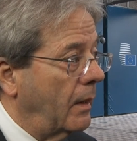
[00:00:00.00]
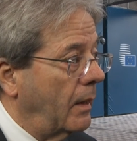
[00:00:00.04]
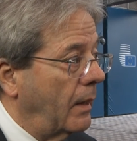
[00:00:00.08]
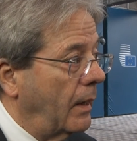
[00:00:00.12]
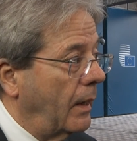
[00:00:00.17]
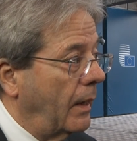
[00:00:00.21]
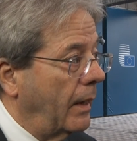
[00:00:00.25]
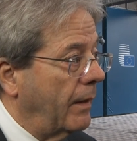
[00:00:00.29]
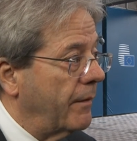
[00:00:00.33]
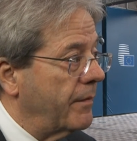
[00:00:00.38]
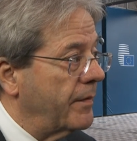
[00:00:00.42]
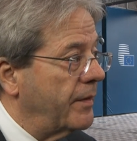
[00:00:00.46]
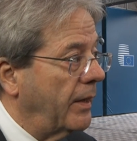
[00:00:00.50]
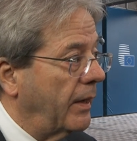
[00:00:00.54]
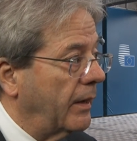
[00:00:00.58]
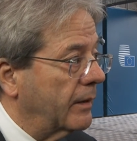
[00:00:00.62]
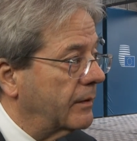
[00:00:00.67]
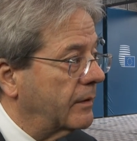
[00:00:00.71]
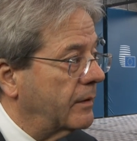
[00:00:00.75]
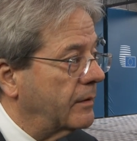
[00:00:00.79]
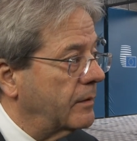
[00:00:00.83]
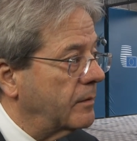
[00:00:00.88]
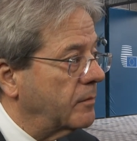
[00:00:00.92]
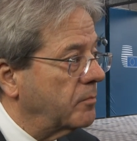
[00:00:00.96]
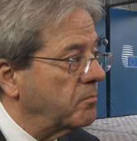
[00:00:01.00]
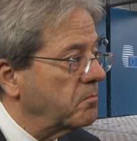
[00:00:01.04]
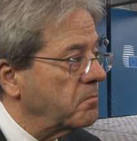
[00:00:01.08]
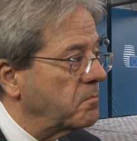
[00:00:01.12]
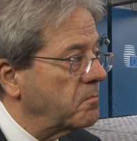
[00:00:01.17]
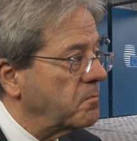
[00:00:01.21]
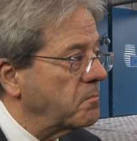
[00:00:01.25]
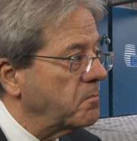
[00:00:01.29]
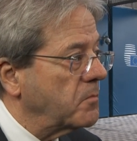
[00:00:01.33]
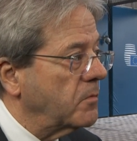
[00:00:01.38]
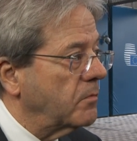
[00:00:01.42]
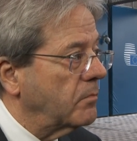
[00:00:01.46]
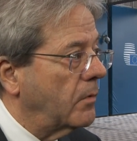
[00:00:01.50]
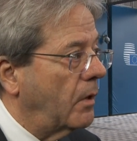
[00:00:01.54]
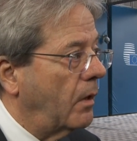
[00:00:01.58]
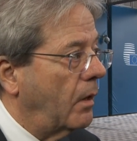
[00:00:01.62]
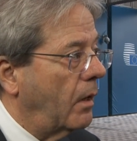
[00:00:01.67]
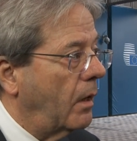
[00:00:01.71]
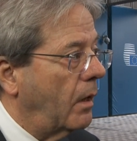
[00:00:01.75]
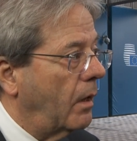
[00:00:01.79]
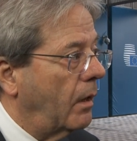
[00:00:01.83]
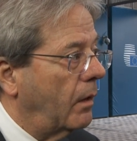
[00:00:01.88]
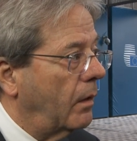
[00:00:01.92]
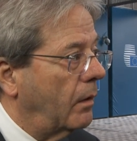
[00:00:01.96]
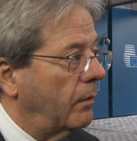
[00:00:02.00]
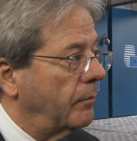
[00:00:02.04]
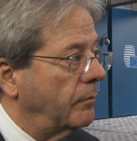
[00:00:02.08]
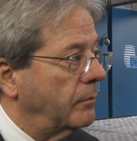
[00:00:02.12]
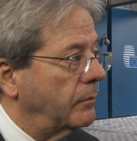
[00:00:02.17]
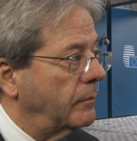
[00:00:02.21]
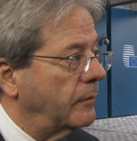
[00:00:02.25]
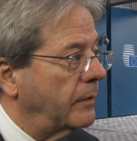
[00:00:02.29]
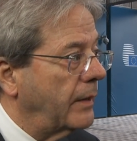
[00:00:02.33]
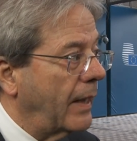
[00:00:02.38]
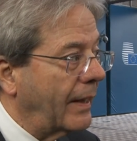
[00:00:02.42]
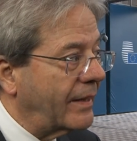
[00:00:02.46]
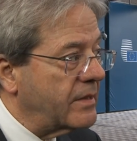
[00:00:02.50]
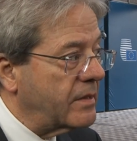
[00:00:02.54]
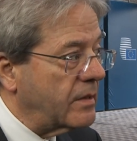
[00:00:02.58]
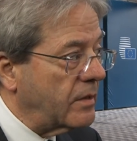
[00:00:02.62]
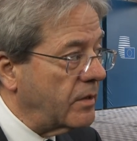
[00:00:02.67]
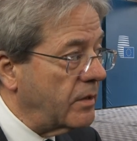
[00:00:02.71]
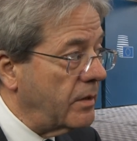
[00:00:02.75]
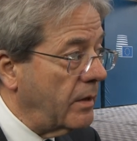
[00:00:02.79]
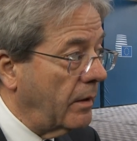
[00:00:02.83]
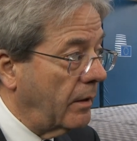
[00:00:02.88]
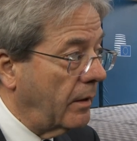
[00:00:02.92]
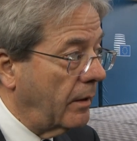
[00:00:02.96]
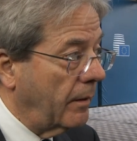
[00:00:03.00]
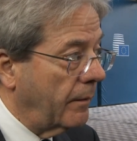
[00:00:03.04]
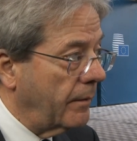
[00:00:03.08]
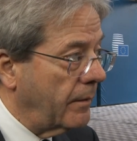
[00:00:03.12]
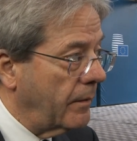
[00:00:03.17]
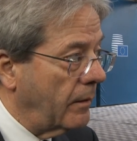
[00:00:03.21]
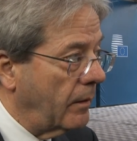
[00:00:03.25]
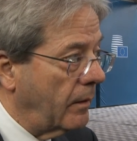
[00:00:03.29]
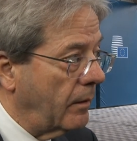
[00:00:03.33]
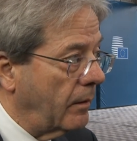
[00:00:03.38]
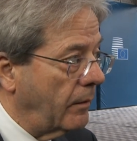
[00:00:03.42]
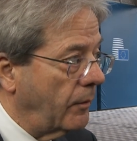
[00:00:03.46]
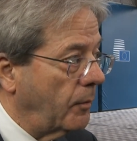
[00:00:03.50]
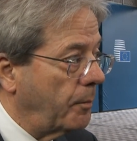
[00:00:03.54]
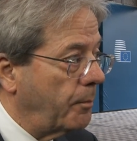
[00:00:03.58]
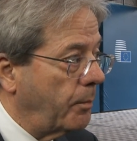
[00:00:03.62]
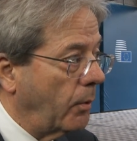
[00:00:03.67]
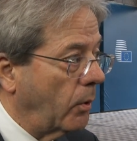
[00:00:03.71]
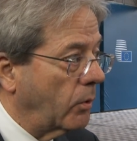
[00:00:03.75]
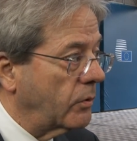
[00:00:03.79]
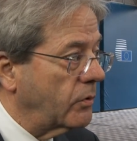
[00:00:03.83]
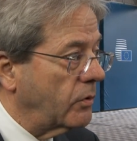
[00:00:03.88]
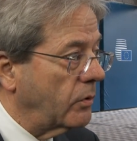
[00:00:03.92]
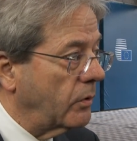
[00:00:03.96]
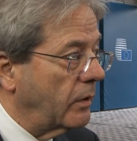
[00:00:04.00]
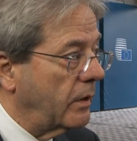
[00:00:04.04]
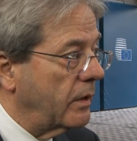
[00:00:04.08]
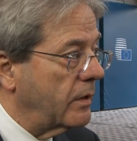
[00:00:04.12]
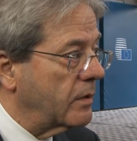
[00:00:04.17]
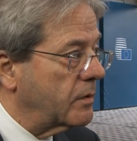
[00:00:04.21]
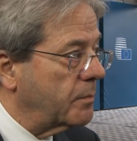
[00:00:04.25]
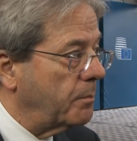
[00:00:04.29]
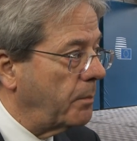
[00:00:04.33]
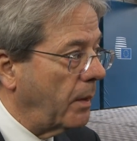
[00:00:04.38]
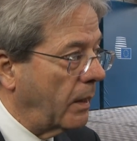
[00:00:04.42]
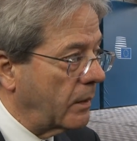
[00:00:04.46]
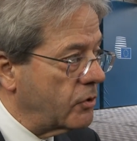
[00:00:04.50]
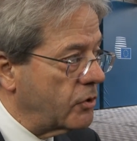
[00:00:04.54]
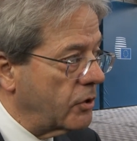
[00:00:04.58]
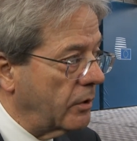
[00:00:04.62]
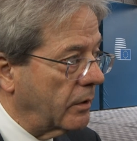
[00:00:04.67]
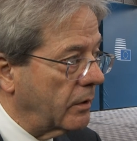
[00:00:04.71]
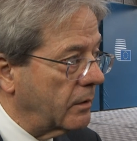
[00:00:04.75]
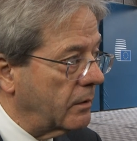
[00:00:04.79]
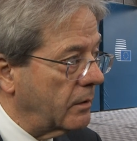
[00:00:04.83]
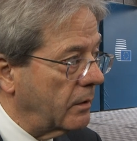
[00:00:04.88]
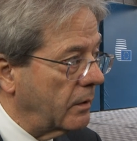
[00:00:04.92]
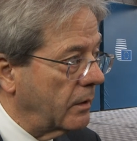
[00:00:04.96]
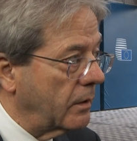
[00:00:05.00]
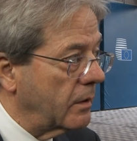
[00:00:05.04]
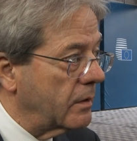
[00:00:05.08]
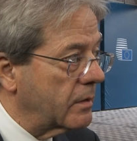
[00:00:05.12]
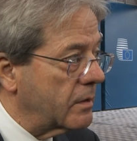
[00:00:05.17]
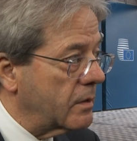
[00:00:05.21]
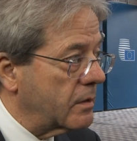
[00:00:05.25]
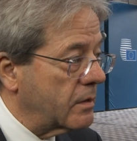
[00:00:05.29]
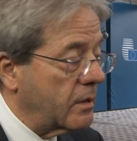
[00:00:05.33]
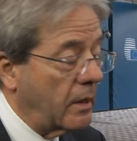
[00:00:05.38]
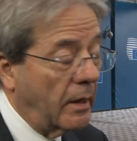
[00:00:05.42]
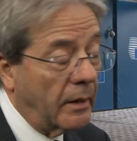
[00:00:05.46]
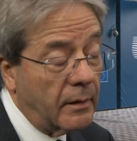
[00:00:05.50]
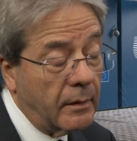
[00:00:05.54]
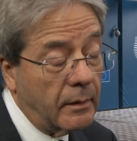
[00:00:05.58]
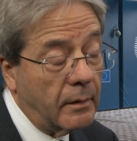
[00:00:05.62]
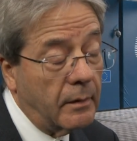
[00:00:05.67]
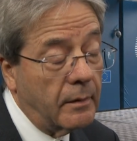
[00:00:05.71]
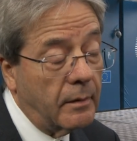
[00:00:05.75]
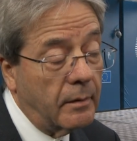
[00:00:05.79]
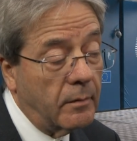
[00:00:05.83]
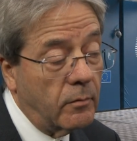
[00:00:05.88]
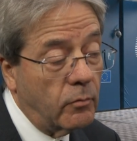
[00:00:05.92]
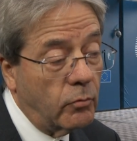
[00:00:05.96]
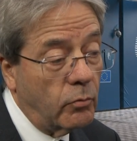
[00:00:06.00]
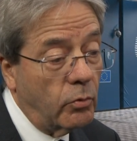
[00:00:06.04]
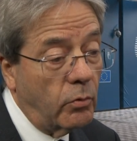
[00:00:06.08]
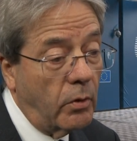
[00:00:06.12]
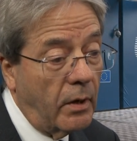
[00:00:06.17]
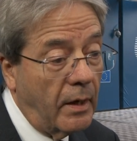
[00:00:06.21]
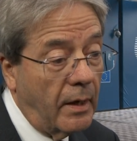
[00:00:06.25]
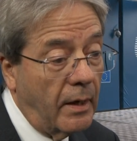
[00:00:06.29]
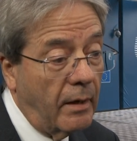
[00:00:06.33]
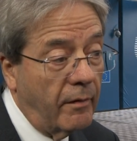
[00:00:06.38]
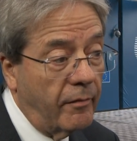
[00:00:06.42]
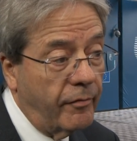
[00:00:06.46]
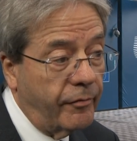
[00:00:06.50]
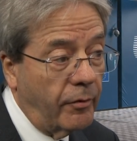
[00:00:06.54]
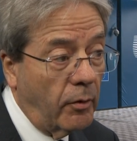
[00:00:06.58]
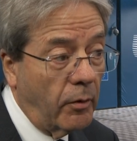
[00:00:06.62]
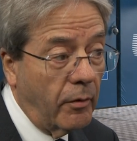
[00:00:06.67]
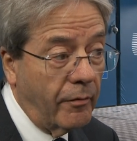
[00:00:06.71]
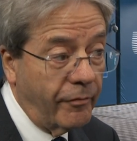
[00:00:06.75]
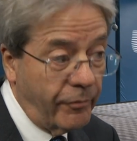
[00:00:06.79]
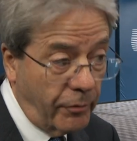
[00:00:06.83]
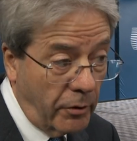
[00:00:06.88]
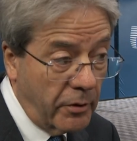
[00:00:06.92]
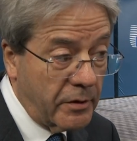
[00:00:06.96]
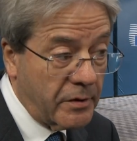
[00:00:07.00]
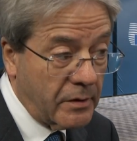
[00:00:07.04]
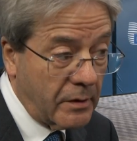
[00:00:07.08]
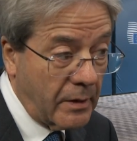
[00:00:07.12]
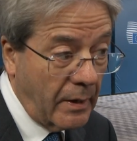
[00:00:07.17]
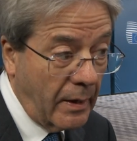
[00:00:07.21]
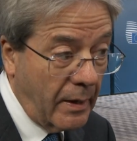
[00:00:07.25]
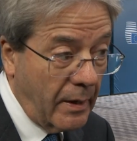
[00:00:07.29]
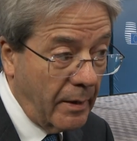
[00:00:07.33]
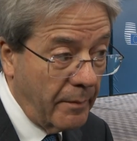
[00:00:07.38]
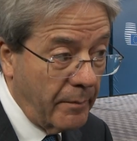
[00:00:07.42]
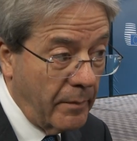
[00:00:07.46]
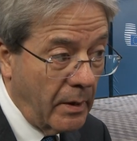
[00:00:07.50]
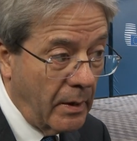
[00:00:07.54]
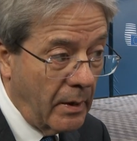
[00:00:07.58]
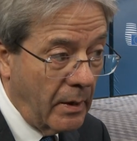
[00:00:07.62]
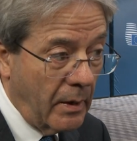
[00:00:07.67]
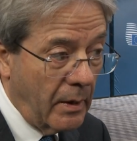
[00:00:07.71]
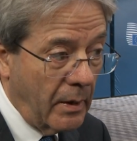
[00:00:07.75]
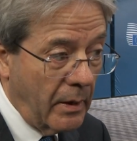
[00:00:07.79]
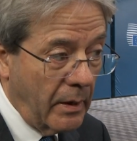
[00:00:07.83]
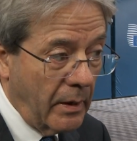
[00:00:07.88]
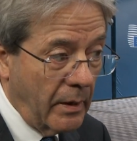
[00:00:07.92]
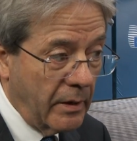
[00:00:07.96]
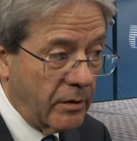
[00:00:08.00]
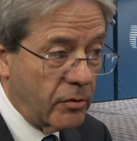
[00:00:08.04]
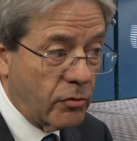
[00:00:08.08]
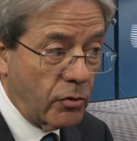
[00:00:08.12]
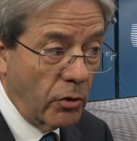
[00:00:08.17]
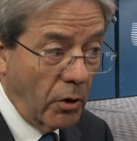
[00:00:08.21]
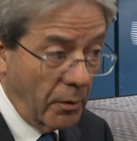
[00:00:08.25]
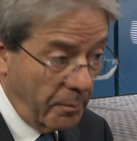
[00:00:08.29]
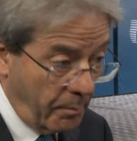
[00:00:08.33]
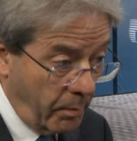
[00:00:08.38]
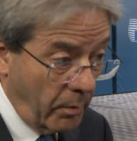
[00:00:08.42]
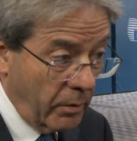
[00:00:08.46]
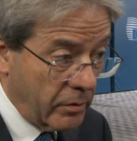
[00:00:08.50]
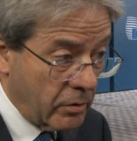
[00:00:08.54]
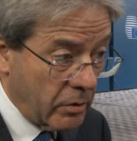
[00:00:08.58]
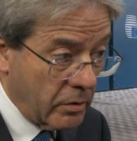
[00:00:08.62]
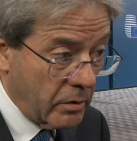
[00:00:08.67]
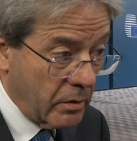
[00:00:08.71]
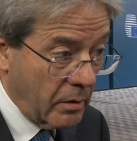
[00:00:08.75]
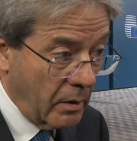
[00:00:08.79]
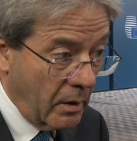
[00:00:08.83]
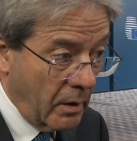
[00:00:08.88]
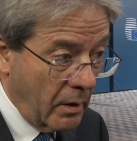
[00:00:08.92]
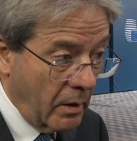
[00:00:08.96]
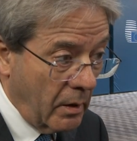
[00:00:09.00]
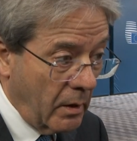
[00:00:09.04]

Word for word: and that uh, next year the Portuguese budget is set to have, for the first time, a surplus.